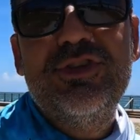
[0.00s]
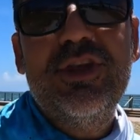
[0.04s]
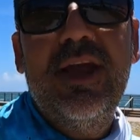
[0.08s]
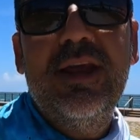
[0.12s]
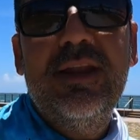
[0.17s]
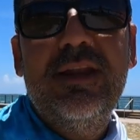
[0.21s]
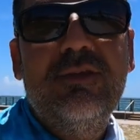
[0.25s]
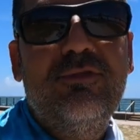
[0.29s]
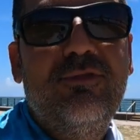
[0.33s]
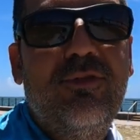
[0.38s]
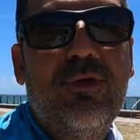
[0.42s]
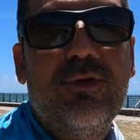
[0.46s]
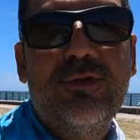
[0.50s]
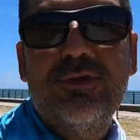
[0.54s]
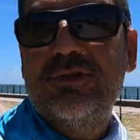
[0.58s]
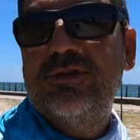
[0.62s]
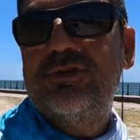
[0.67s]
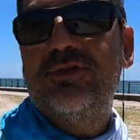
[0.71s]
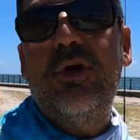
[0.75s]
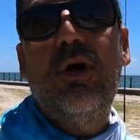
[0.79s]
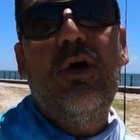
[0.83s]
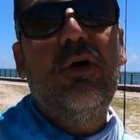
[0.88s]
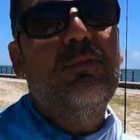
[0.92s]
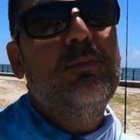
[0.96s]
jetty for the
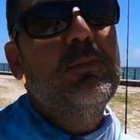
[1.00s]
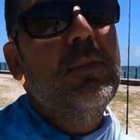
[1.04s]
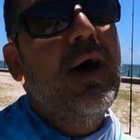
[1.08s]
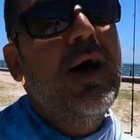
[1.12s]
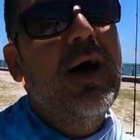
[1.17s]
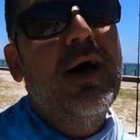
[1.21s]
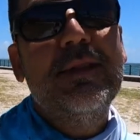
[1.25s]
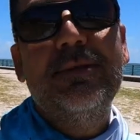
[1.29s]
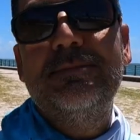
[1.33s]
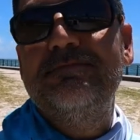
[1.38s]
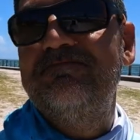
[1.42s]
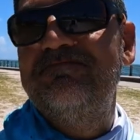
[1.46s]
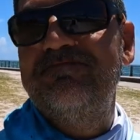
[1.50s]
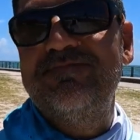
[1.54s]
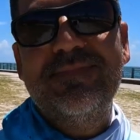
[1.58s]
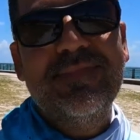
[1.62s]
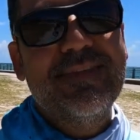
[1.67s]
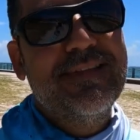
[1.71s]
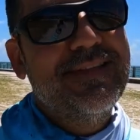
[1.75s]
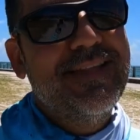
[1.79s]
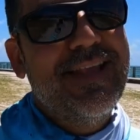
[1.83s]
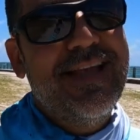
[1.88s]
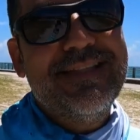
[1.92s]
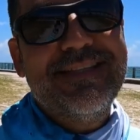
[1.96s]
surf, but
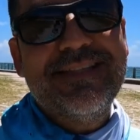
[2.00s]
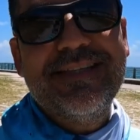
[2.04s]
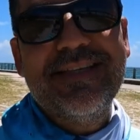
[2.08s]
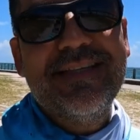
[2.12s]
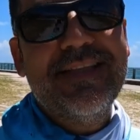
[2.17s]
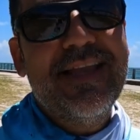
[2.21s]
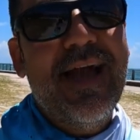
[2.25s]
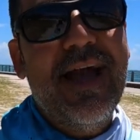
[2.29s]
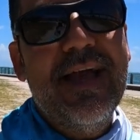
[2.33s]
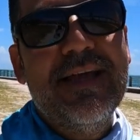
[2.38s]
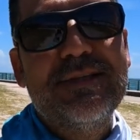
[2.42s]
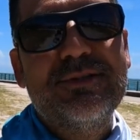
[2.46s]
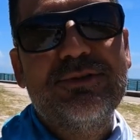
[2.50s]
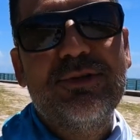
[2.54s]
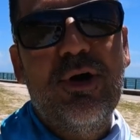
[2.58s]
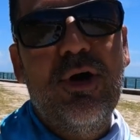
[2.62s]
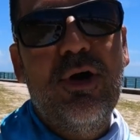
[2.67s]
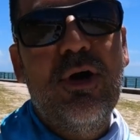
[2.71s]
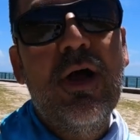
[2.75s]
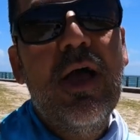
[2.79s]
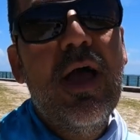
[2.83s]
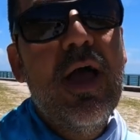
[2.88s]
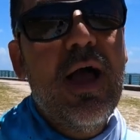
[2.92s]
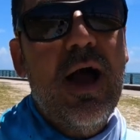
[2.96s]
that's it guys.
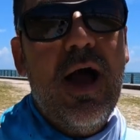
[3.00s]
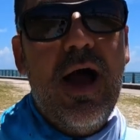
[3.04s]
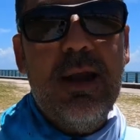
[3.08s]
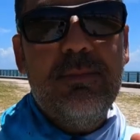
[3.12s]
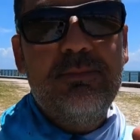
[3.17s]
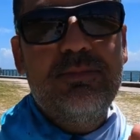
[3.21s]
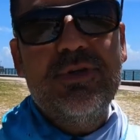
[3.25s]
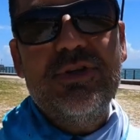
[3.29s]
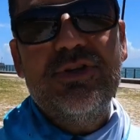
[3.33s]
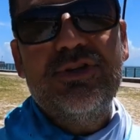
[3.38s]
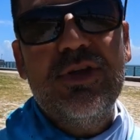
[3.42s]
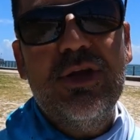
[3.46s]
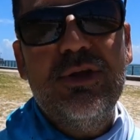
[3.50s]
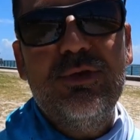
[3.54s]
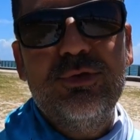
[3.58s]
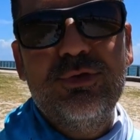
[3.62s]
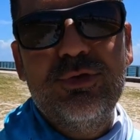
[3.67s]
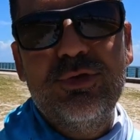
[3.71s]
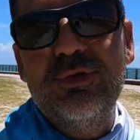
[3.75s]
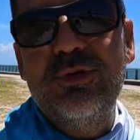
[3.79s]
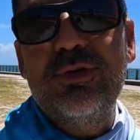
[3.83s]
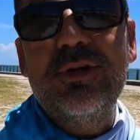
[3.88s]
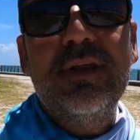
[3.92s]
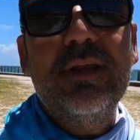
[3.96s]
So I appreciate you
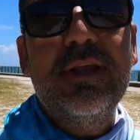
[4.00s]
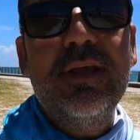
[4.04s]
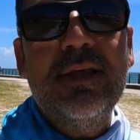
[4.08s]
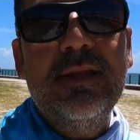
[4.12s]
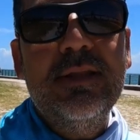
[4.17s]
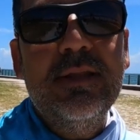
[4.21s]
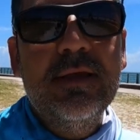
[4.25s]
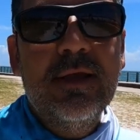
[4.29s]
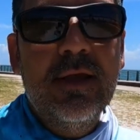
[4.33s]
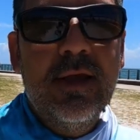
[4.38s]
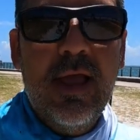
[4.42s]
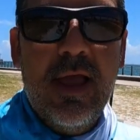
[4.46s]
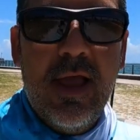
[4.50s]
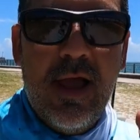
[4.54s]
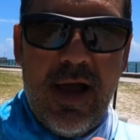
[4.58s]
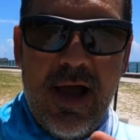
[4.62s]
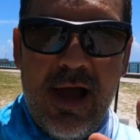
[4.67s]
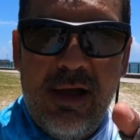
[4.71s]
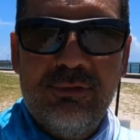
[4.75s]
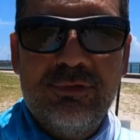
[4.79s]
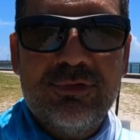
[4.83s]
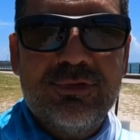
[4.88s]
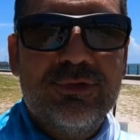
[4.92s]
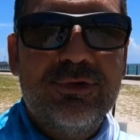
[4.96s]
tuning in.
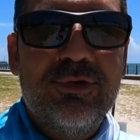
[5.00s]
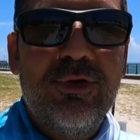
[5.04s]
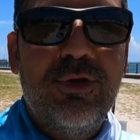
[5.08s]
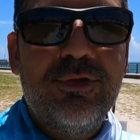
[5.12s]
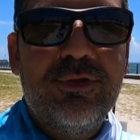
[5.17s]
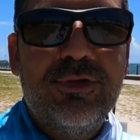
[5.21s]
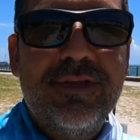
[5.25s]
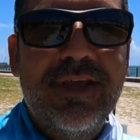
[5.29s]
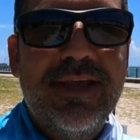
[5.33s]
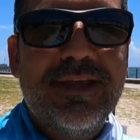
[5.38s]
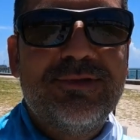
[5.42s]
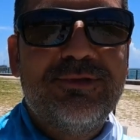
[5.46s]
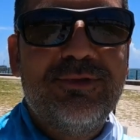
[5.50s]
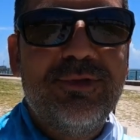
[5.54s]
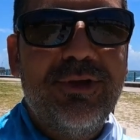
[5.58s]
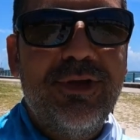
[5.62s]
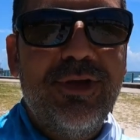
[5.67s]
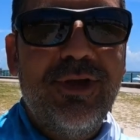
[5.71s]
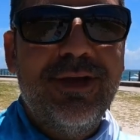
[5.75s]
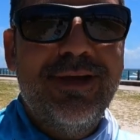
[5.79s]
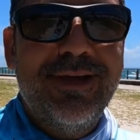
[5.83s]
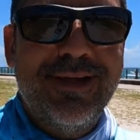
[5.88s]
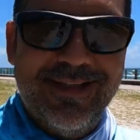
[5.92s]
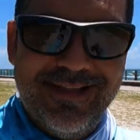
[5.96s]
I will see you on the next
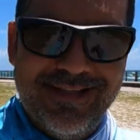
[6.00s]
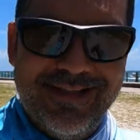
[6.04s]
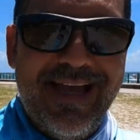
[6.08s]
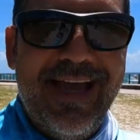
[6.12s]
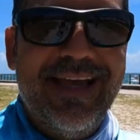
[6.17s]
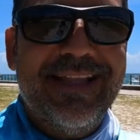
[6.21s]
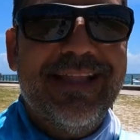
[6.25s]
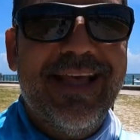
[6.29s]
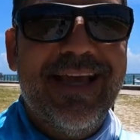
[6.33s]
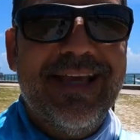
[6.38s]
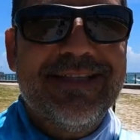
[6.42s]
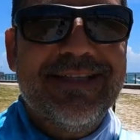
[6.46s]
video. Tight